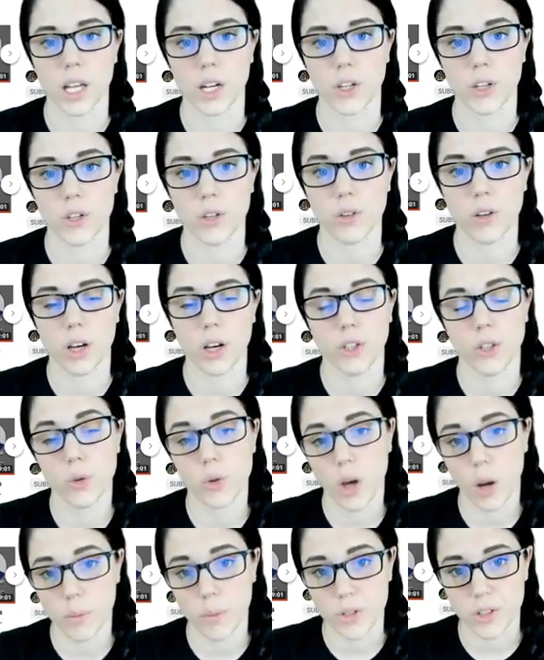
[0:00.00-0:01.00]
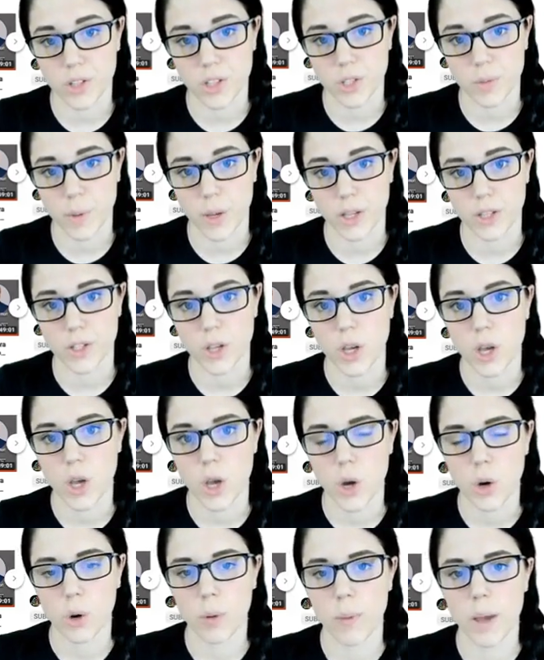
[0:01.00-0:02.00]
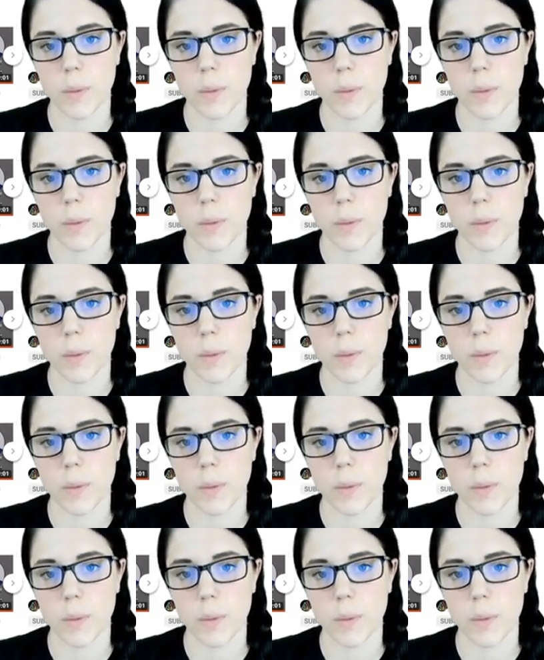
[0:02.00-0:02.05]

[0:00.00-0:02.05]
there's a lot of newcomers to the space